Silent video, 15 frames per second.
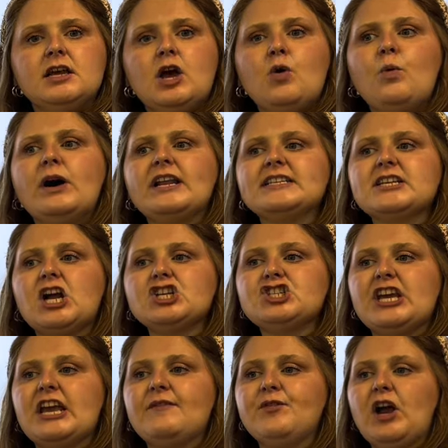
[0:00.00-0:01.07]
What is our
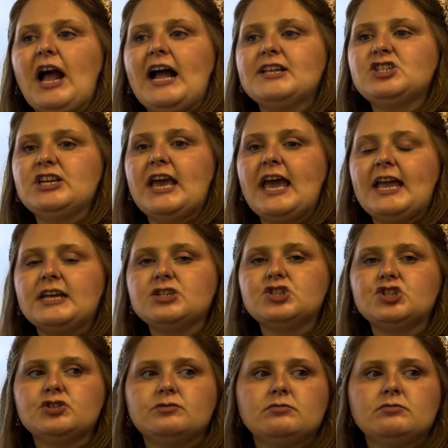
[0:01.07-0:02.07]
chant for IGH?